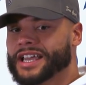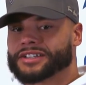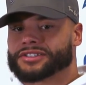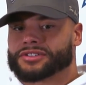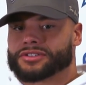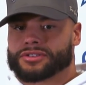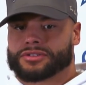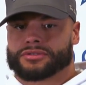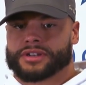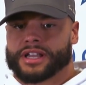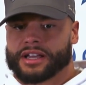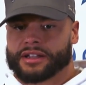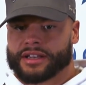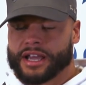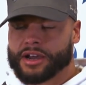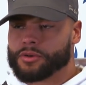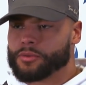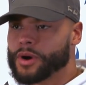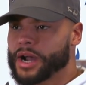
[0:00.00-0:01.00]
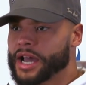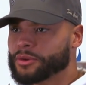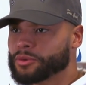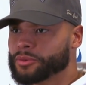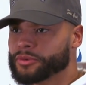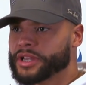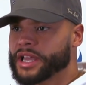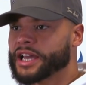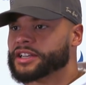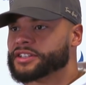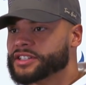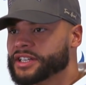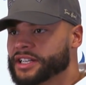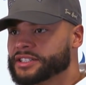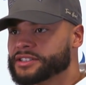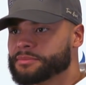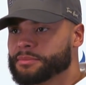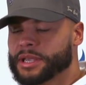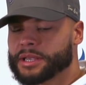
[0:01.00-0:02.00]
executing out wide when we had a
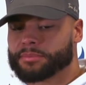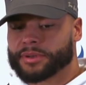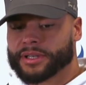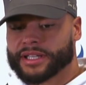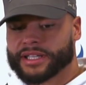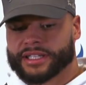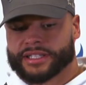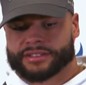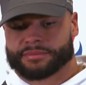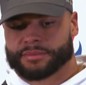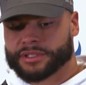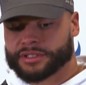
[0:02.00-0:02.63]
chance to make plays,